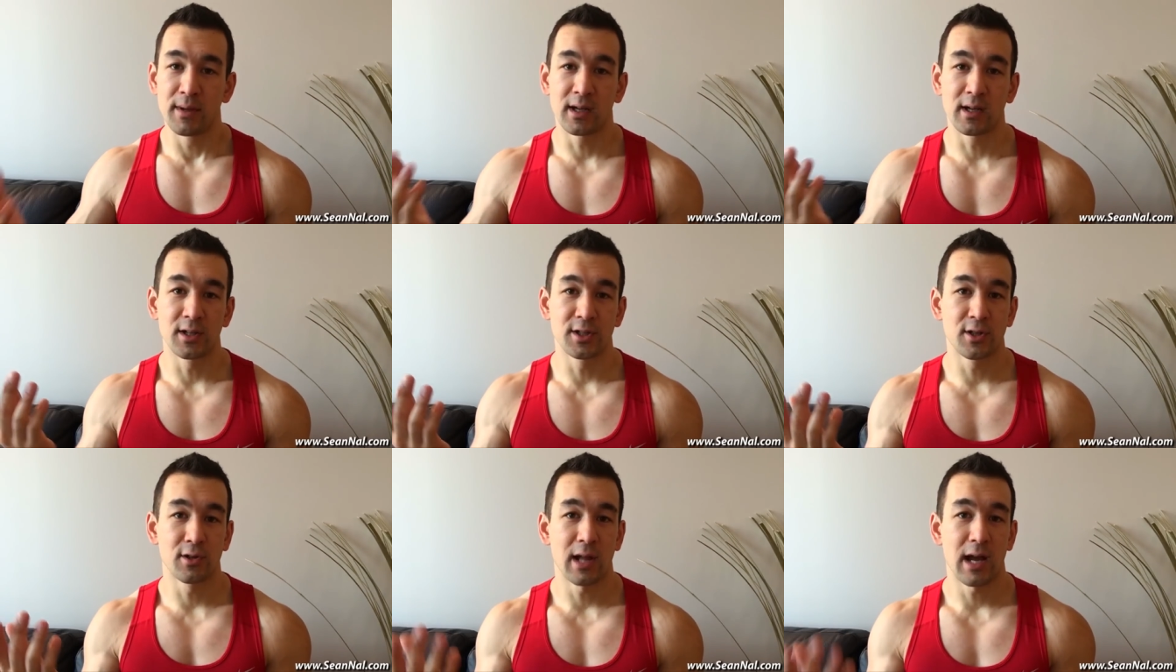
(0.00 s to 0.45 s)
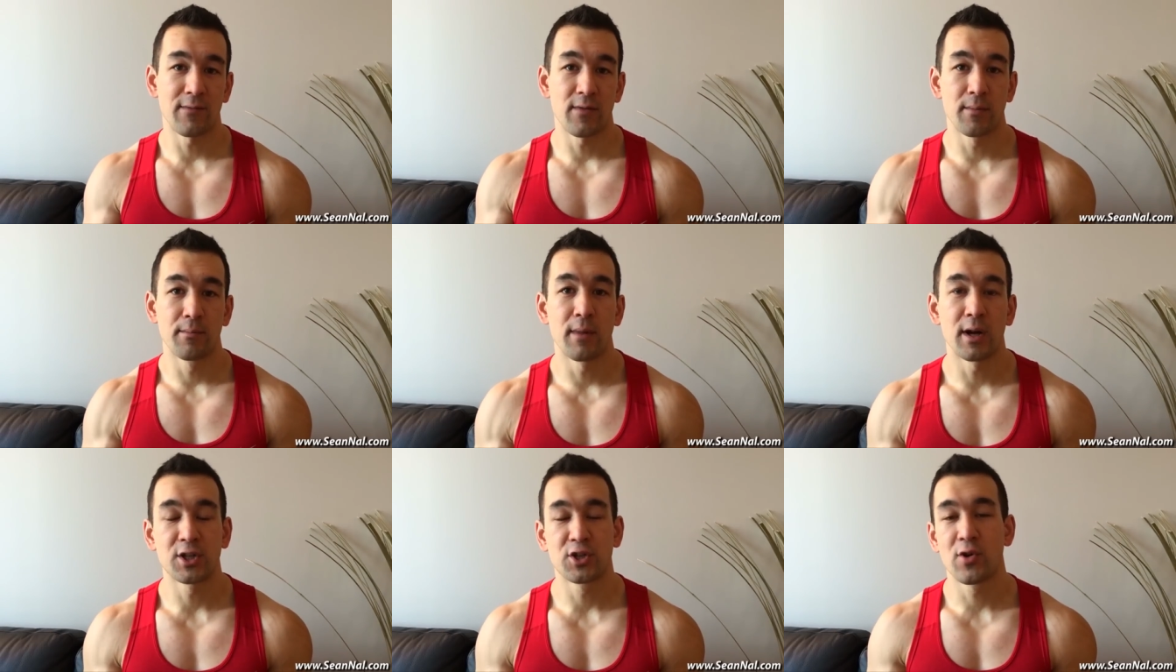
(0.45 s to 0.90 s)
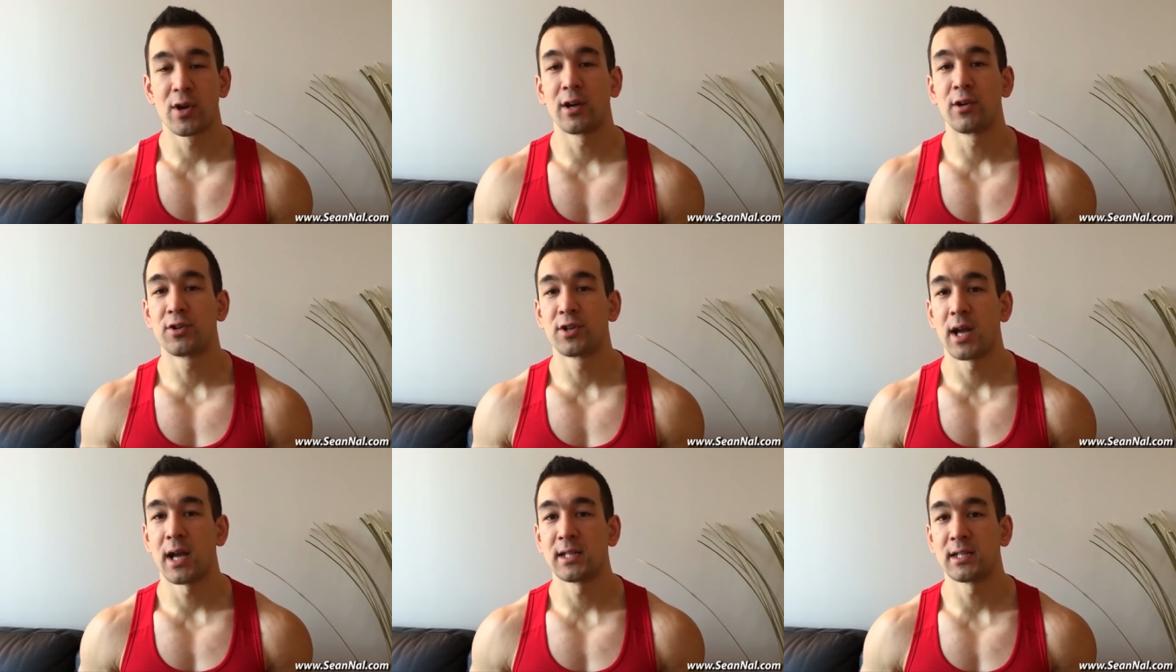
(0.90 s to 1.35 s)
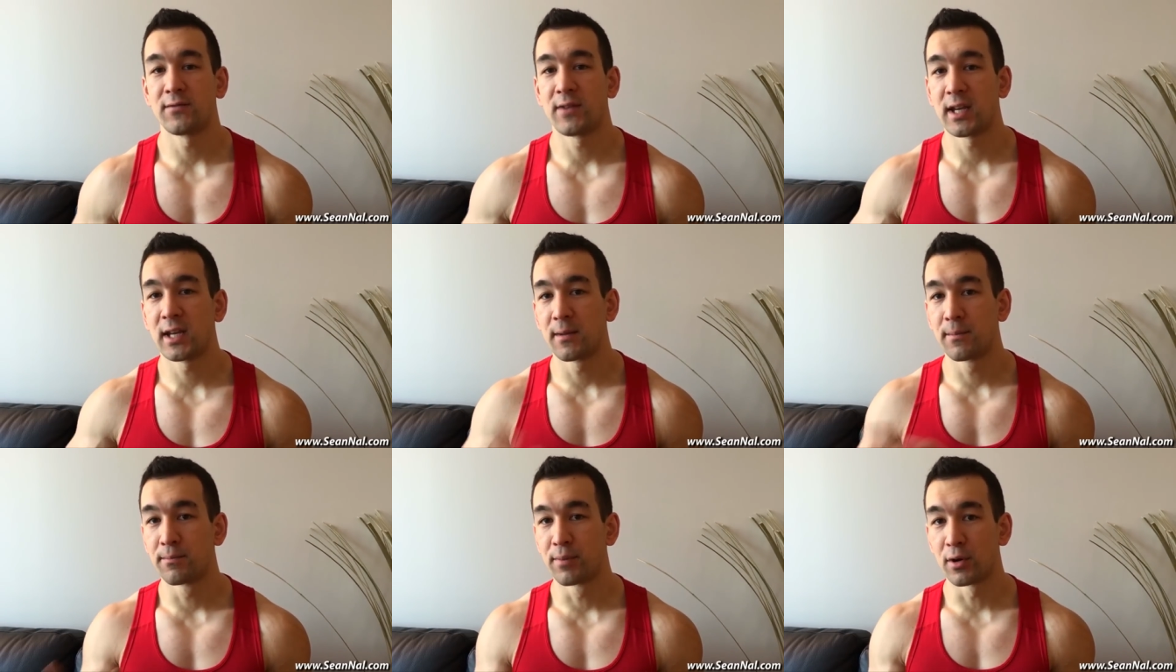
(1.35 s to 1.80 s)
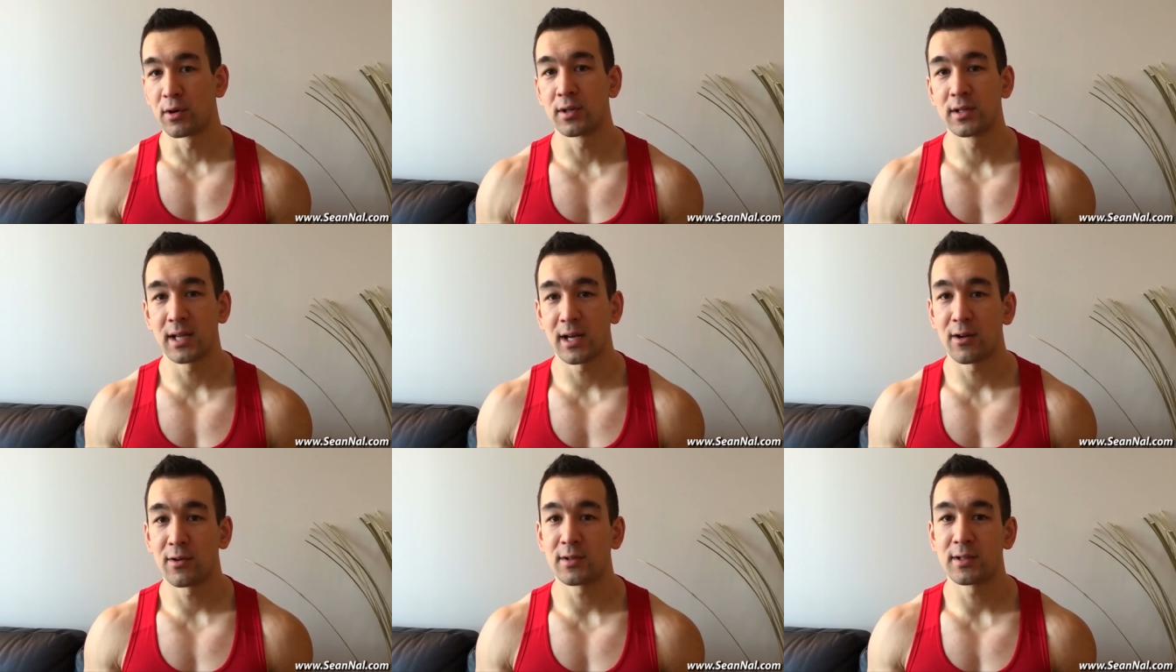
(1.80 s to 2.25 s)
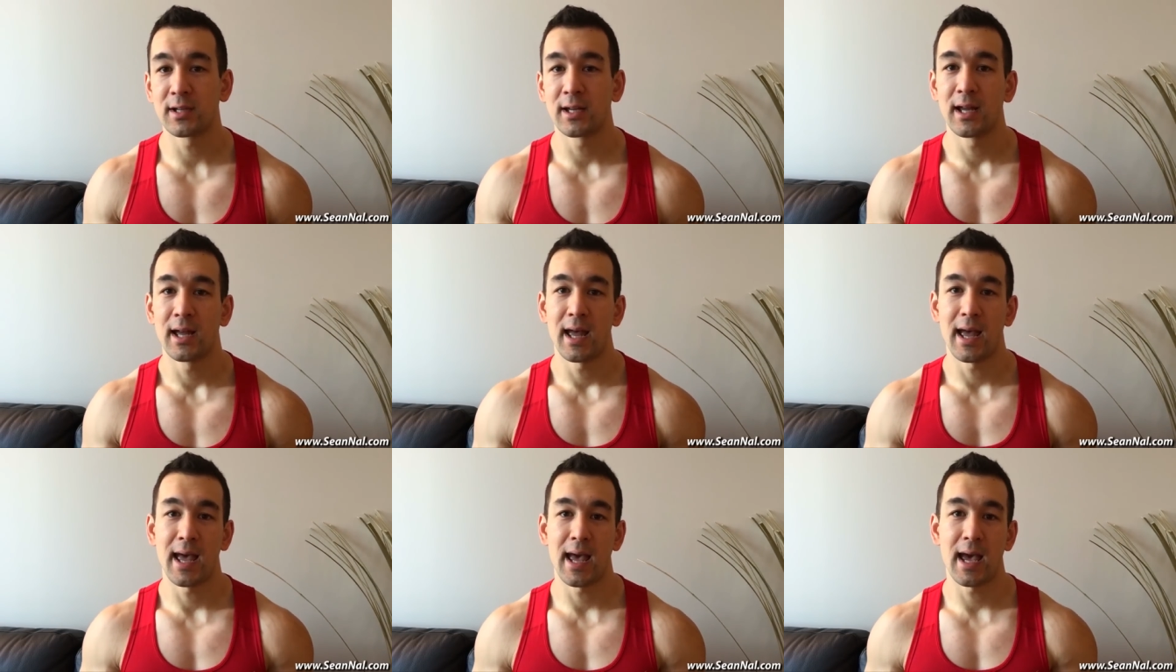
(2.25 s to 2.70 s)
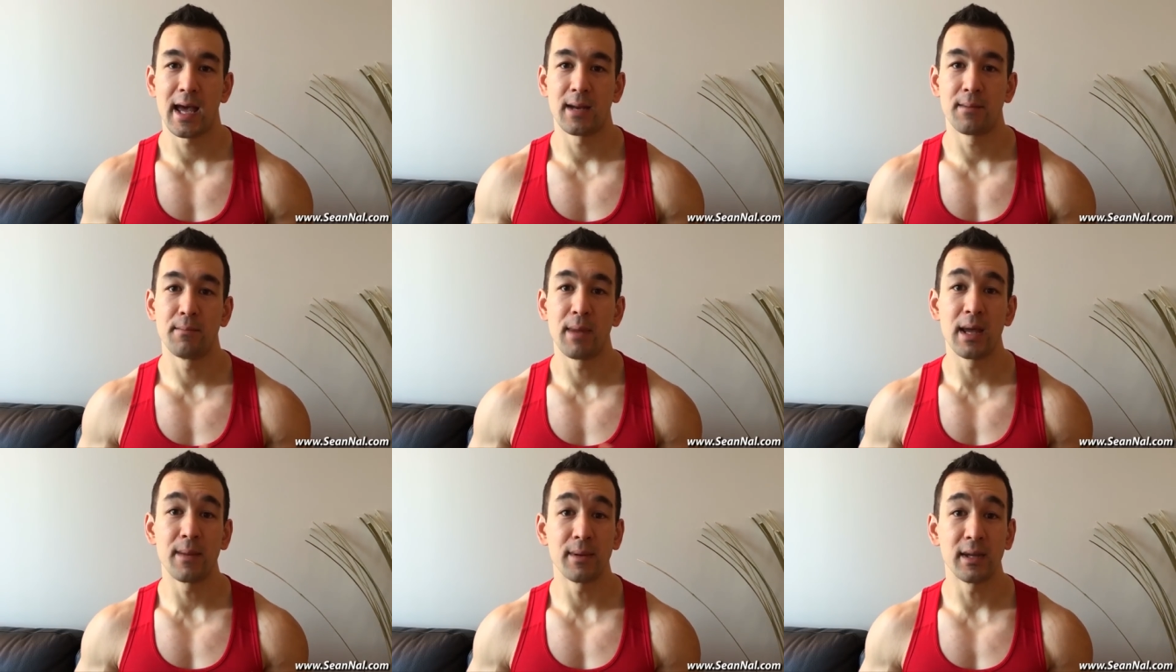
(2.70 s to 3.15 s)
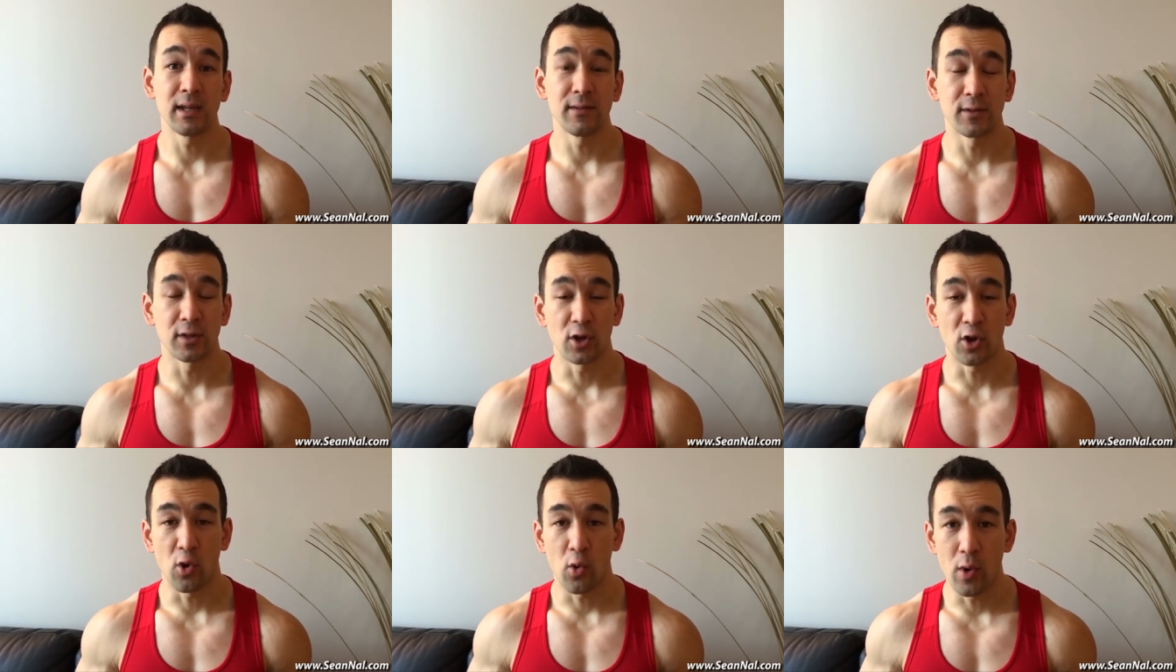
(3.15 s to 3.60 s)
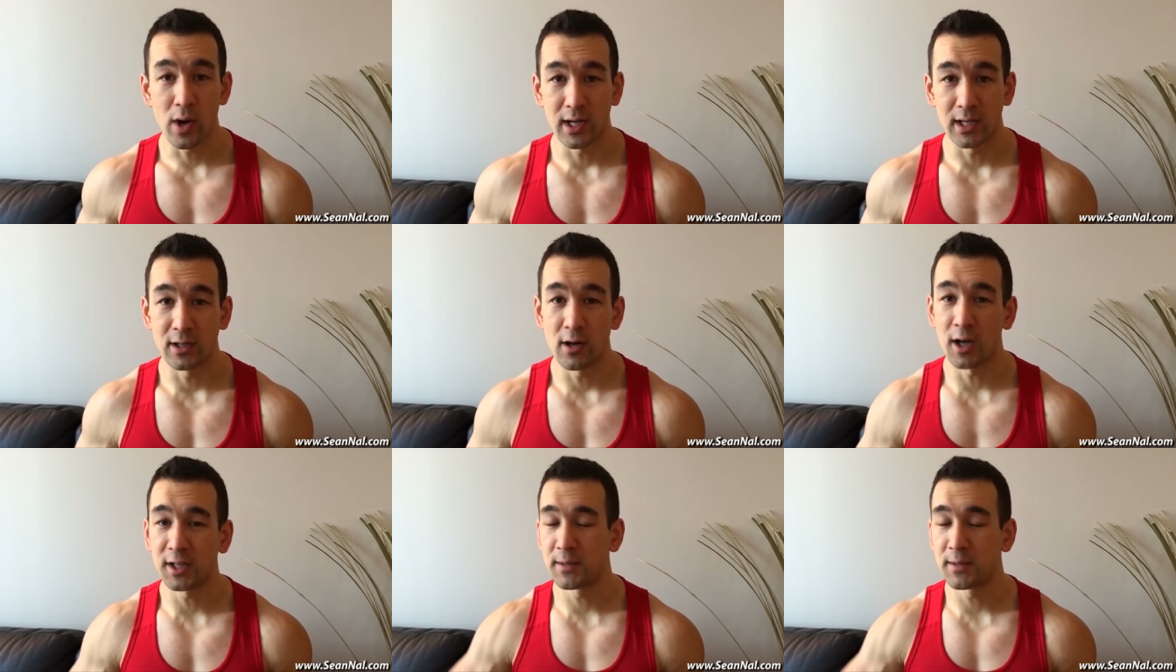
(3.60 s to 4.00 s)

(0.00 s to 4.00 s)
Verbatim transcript: because you'll have a much greater chance of getting burned out and maybe even quitting.